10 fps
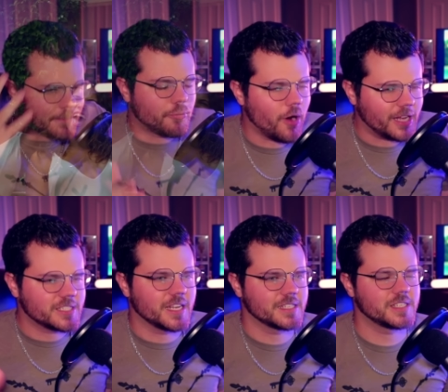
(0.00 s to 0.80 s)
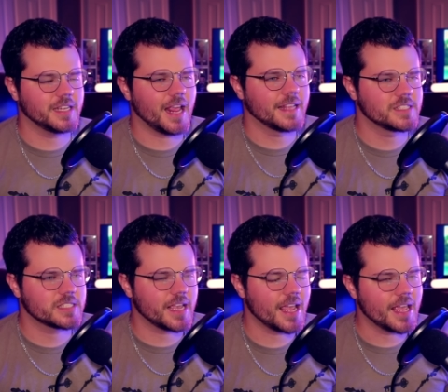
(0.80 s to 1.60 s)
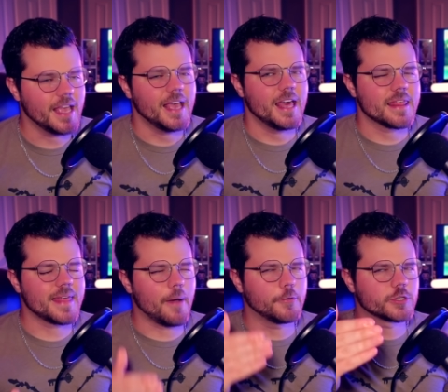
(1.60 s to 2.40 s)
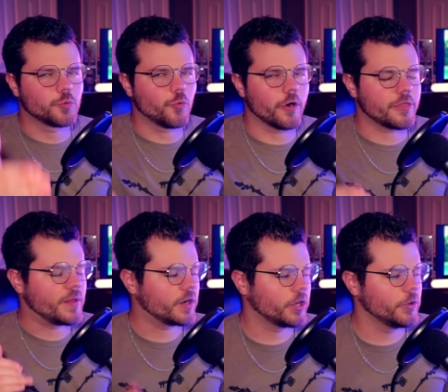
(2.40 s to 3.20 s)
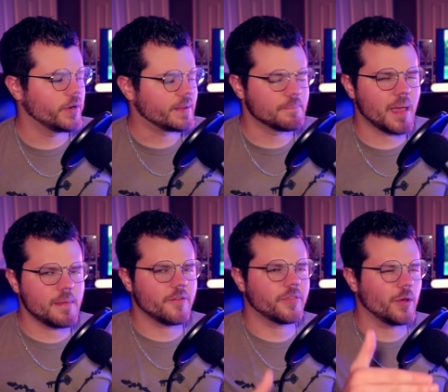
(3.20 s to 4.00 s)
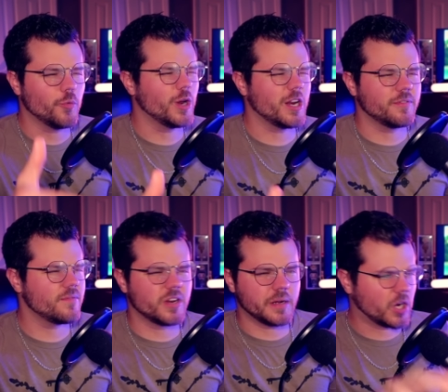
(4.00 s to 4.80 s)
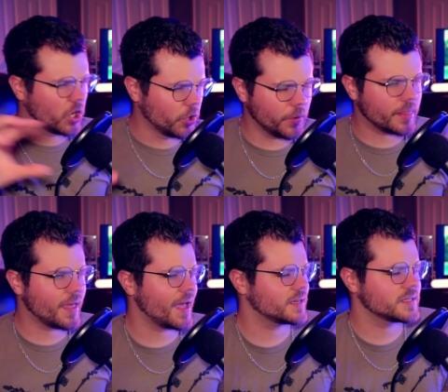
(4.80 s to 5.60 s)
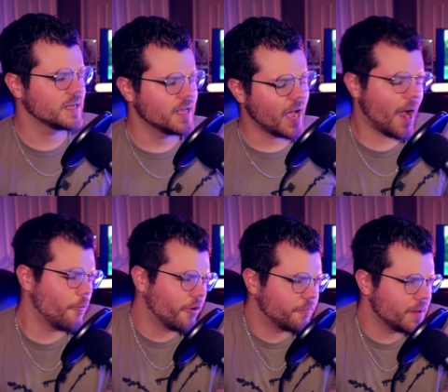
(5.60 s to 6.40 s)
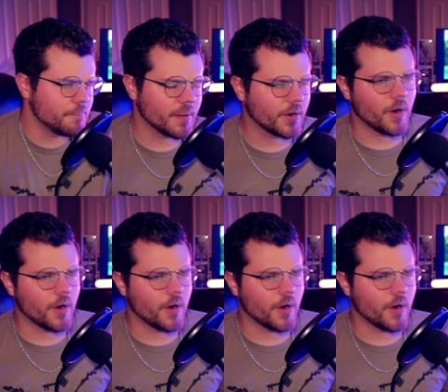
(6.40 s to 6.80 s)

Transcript: to process it and say, that was worth including. Maybe if they wouldn't have even included that, I would have been better